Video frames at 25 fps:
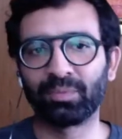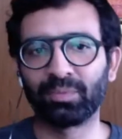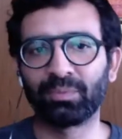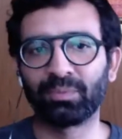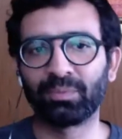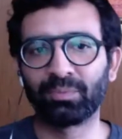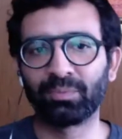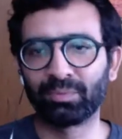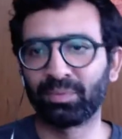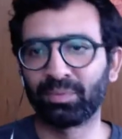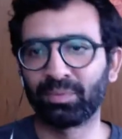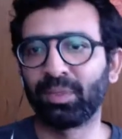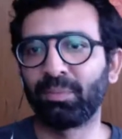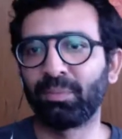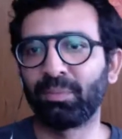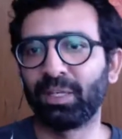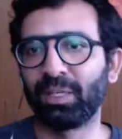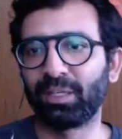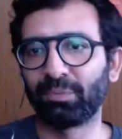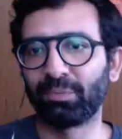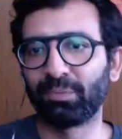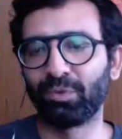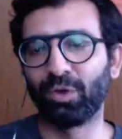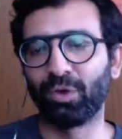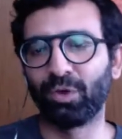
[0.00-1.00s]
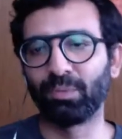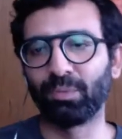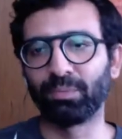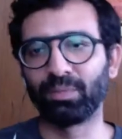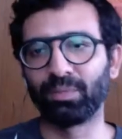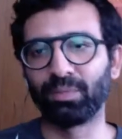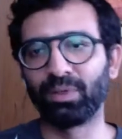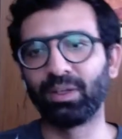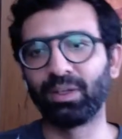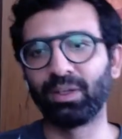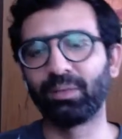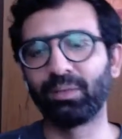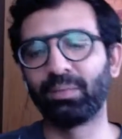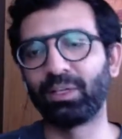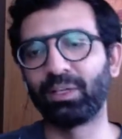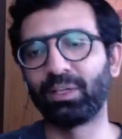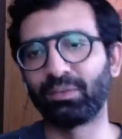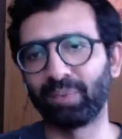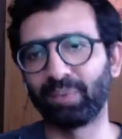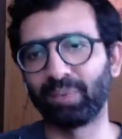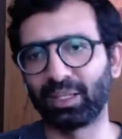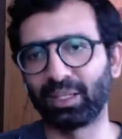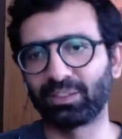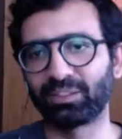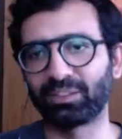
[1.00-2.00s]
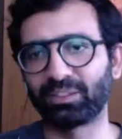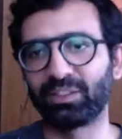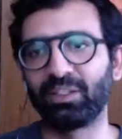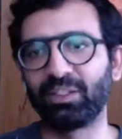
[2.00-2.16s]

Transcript: the built form, built mass.